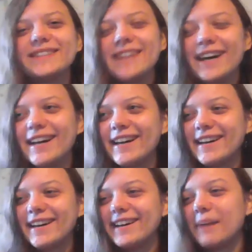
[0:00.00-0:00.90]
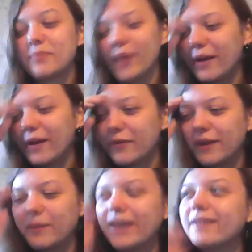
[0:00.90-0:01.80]
I'm proud of what
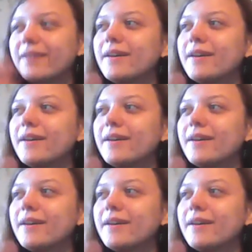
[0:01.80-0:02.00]
I made.